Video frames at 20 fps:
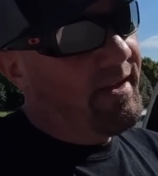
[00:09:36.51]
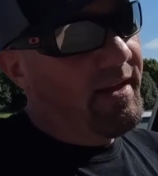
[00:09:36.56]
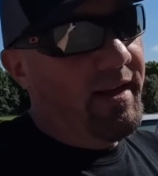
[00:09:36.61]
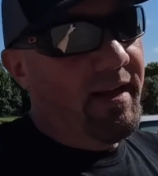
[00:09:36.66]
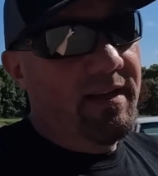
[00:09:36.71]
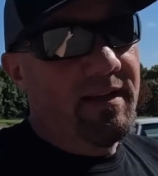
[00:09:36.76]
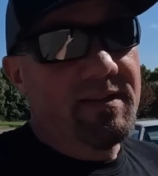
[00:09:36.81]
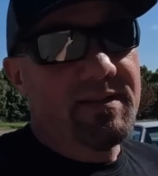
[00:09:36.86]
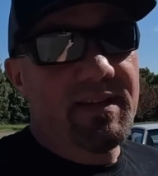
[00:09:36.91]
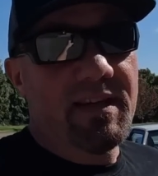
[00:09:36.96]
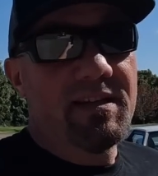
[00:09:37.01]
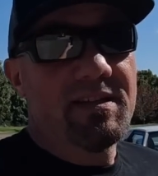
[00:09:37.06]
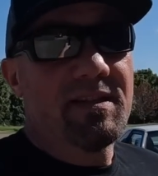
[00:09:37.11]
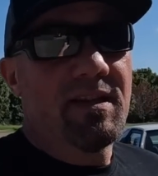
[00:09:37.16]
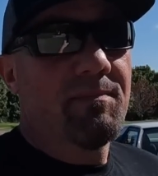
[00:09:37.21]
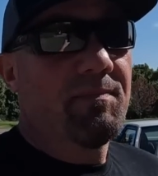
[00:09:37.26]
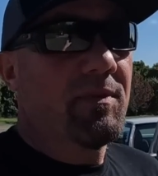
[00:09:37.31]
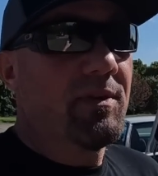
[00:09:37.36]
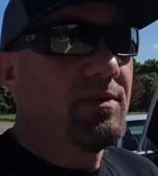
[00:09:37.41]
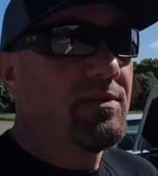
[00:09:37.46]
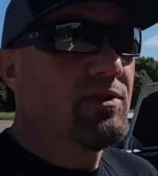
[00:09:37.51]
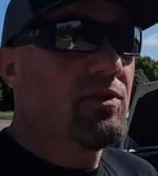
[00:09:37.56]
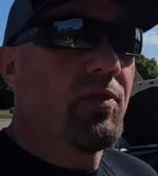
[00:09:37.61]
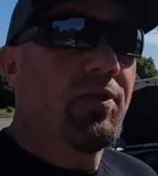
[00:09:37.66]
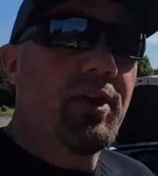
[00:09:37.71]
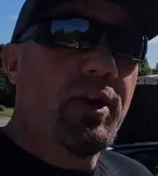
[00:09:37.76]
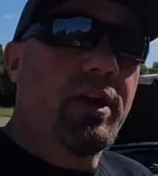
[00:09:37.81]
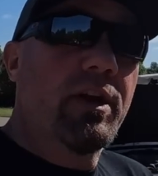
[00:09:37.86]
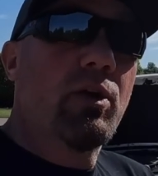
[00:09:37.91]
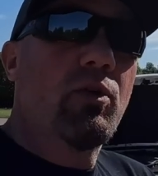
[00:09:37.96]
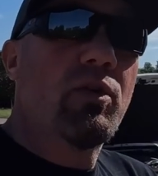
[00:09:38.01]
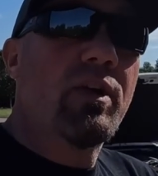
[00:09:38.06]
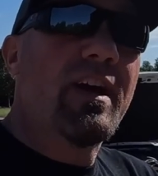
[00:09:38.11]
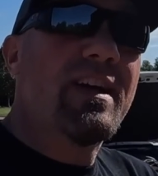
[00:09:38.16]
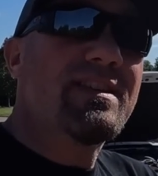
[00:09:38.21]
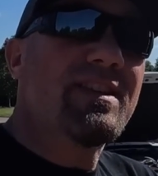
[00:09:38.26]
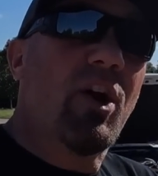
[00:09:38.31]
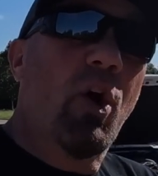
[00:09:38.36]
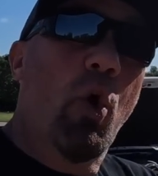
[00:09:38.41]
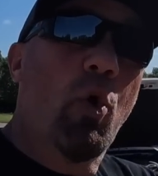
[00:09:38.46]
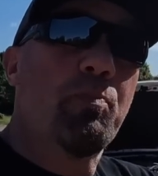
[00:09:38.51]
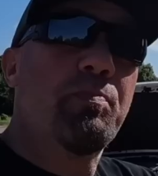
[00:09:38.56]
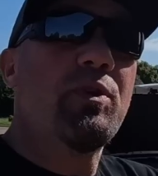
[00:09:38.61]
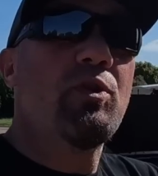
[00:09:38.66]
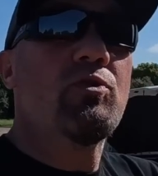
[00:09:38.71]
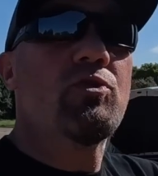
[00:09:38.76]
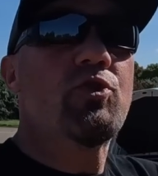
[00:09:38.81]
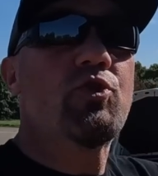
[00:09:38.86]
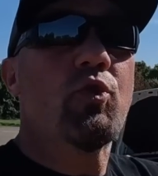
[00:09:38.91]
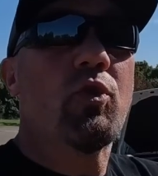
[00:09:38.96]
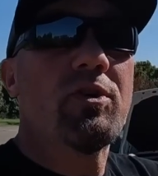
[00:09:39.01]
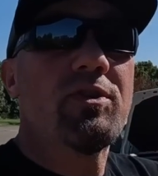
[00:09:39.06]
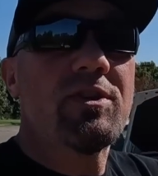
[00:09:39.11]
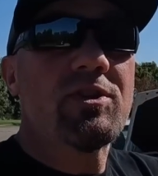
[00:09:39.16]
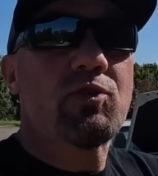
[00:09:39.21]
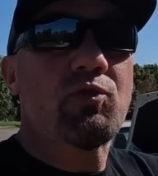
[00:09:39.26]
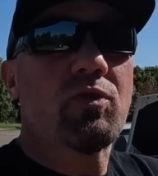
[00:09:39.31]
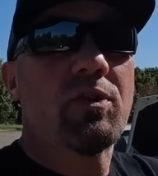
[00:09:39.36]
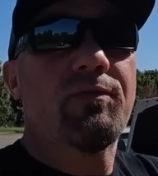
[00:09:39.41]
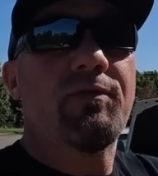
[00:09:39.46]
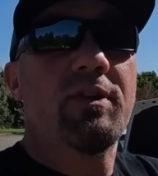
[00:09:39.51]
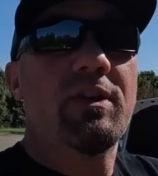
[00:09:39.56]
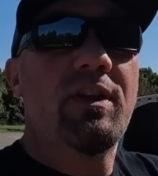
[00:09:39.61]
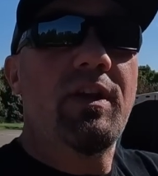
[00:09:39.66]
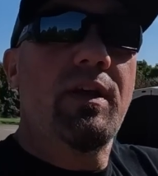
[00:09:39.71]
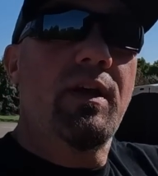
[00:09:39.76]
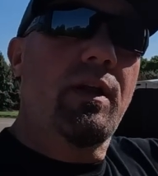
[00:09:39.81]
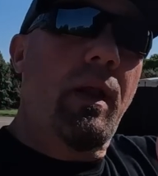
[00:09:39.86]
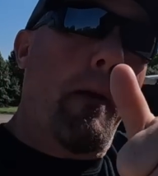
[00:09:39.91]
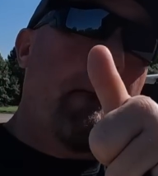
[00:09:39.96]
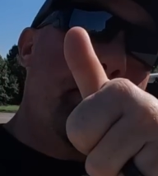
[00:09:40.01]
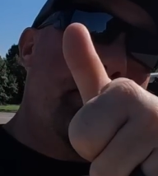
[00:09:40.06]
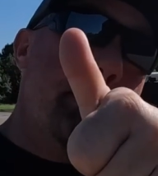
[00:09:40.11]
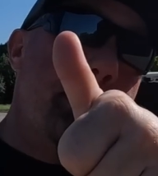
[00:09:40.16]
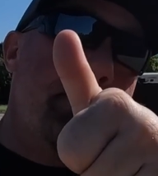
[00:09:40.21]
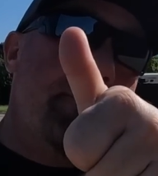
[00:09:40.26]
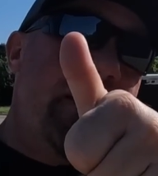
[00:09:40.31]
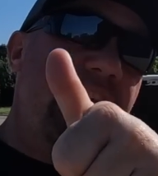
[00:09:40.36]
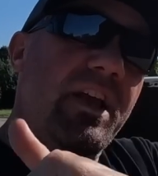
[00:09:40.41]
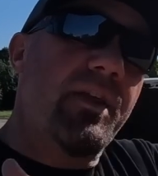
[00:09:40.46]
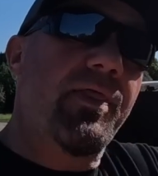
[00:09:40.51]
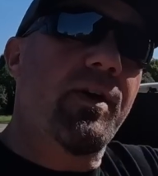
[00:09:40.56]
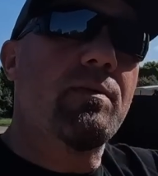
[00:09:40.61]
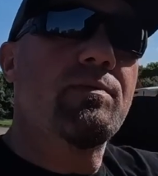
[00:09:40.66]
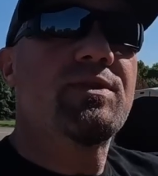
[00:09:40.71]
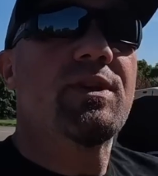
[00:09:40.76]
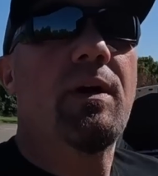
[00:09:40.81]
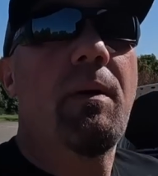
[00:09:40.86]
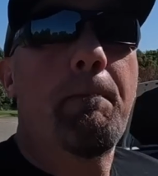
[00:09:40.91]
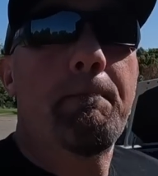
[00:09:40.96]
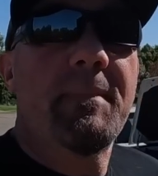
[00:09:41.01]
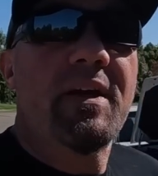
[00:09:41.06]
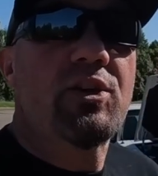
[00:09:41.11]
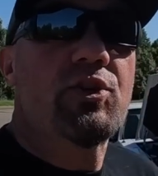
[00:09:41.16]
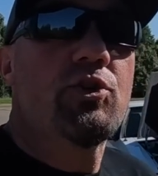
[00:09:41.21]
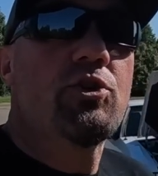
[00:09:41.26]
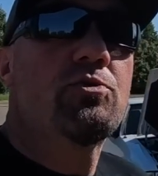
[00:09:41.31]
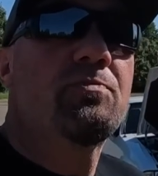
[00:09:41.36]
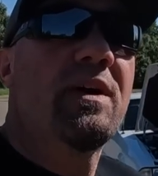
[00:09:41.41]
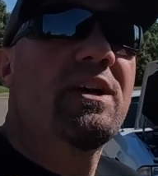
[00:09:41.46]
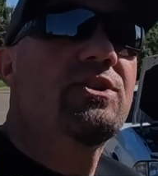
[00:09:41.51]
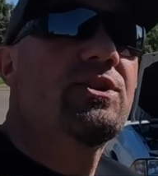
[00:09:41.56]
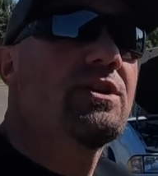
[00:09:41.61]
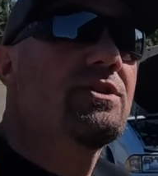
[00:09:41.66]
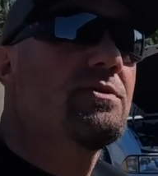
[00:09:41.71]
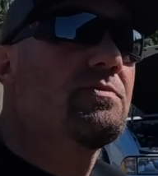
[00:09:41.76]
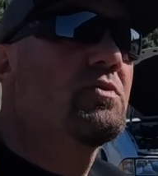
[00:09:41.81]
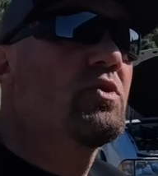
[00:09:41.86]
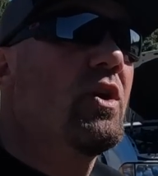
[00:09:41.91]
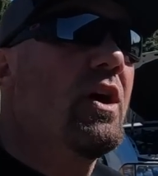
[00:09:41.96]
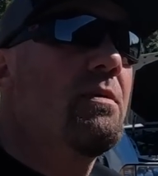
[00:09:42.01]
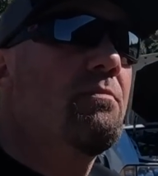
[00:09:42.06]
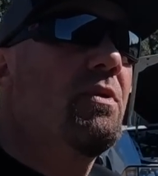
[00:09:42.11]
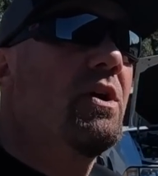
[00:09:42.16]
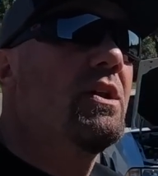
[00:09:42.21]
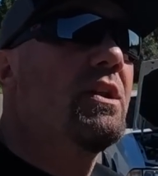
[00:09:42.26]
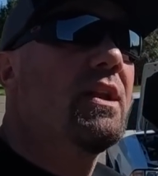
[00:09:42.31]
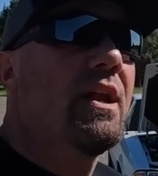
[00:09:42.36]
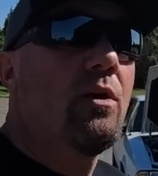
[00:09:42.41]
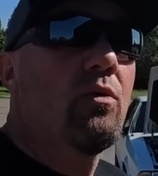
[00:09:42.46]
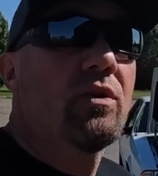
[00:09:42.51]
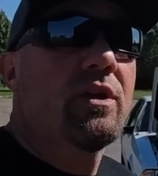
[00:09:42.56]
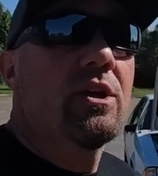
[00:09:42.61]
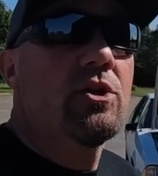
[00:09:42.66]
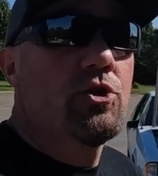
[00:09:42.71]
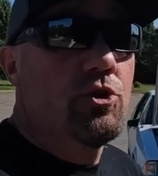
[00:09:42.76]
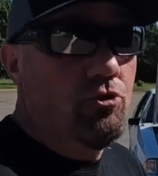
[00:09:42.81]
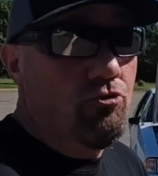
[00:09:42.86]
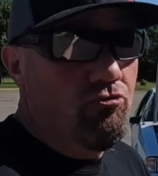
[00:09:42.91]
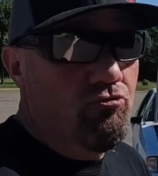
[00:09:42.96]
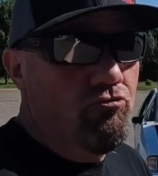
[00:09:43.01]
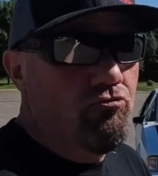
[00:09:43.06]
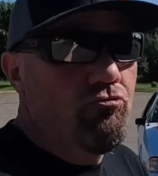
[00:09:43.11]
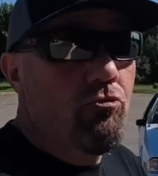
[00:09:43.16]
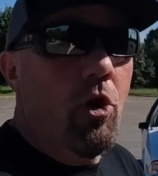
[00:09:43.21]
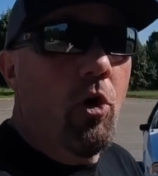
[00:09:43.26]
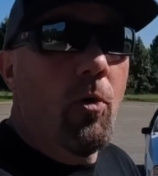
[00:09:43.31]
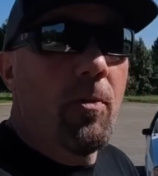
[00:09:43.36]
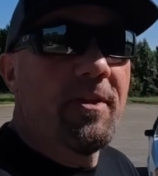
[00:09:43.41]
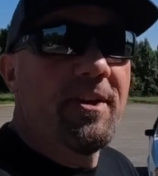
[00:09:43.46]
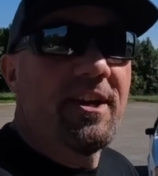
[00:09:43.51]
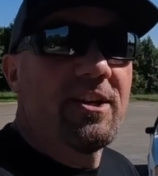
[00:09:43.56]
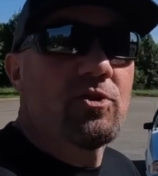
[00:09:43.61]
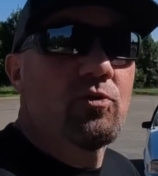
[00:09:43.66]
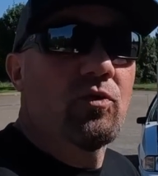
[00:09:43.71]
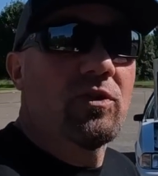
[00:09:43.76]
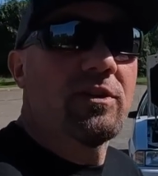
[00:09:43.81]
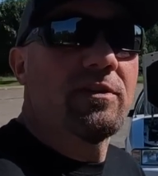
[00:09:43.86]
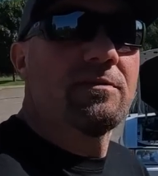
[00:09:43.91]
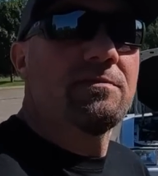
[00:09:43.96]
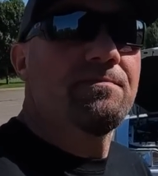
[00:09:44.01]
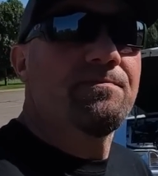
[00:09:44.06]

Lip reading: I had to say something. So there you go, guys. I hope you enjoyed this one. If you did, big thumbs up. Make sure you smash that subscribe button, and I will catch you on the next one.